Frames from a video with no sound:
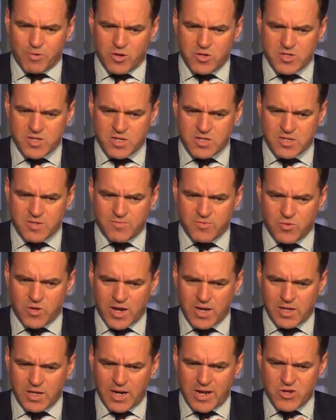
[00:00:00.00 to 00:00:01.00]
process of
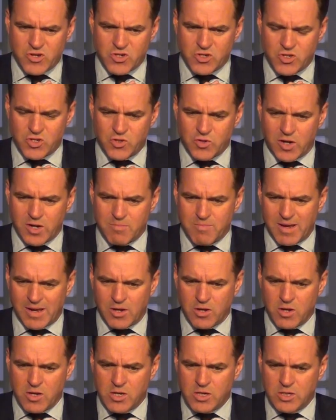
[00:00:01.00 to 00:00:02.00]
triangulation to try to
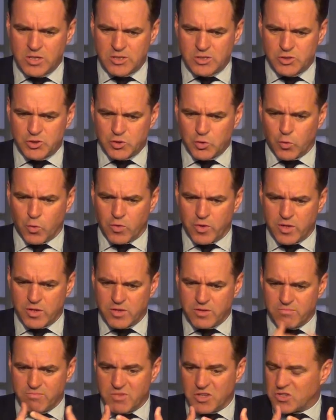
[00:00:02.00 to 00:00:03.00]
make sure that
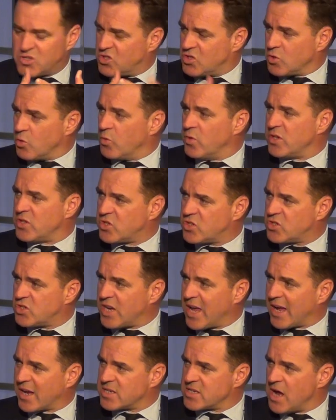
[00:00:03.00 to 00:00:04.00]
the stories
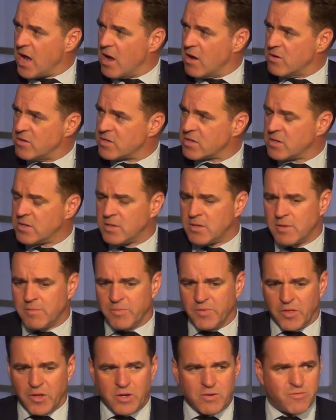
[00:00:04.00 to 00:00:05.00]
checked out.
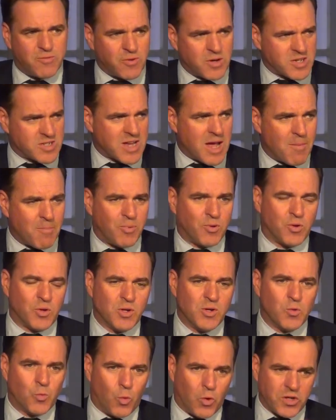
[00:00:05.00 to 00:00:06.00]
That, for
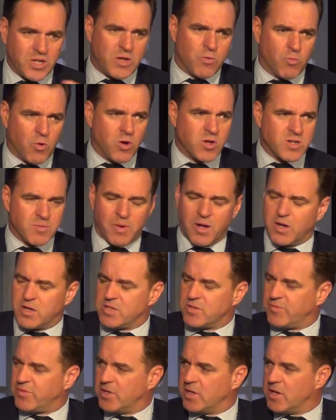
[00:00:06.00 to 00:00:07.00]
example, what he wrote about
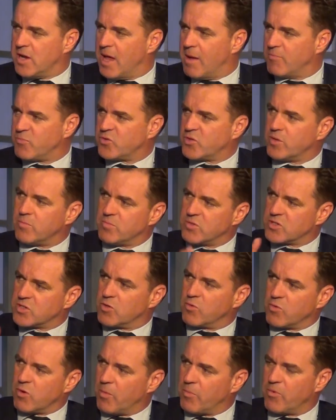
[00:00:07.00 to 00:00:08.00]
his Vietnam trip was
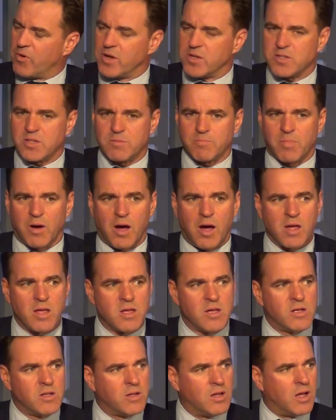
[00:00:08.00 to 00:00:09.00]
corroborated by
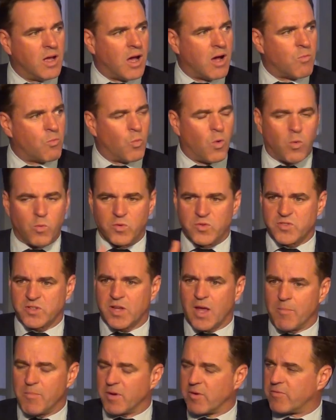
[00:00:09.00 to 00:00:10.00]
uh, what was
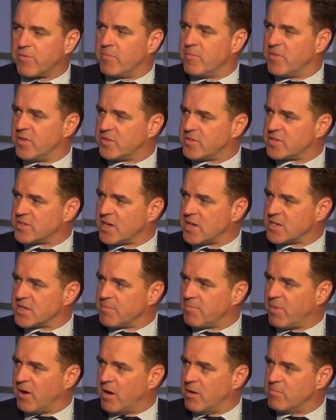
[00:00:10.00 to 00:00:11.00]
coming from the State
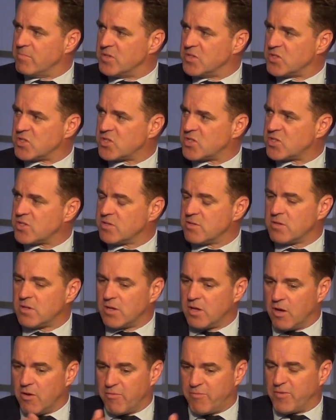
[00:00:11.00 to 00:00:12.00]
Department's
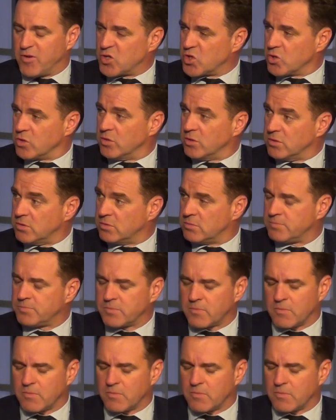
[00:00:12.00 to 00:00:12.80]
official